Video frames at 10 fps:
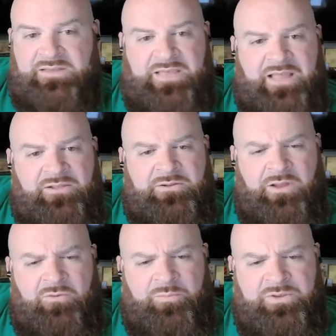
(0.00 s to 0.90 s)
that Caitlin
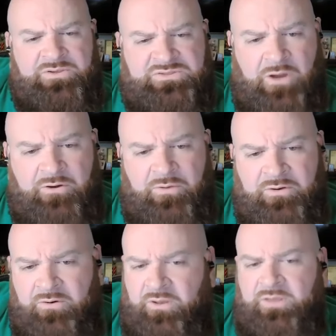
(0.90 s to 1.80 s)
Clark will be a starter on
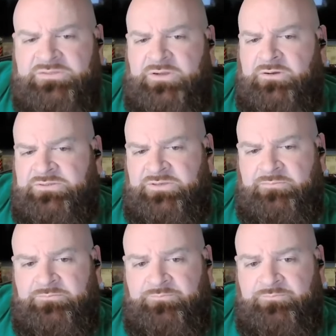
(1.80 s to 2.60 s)
her all-star team.